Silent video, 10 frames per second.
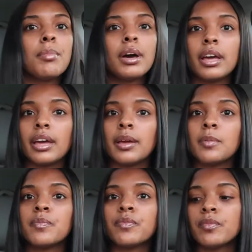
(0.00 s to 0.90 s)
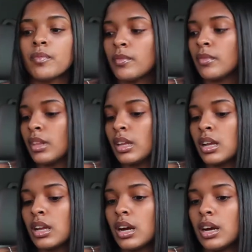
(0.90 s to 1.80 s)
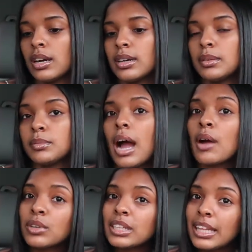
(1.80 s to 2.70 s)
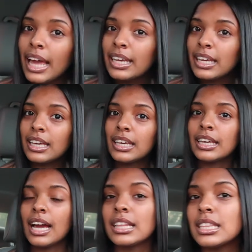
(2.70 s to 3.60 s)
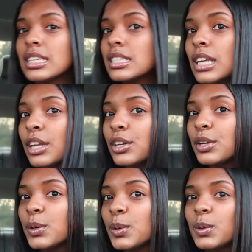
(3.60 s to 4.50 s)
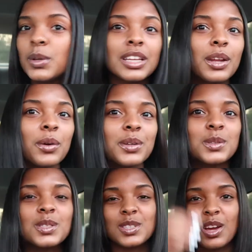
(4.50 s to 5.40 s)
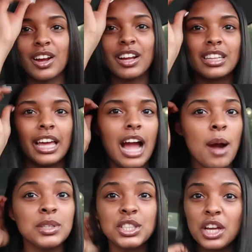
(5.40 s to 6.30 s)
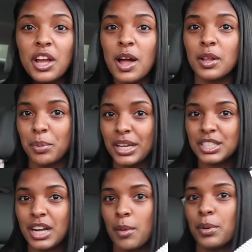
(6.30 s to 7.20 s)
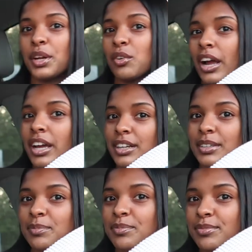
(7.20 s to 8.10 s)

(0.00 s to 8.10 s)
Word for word: but I really like it. I think it's a new, you know, a new start. Like I'm gonna show y'all a picture. I'm putting it right here.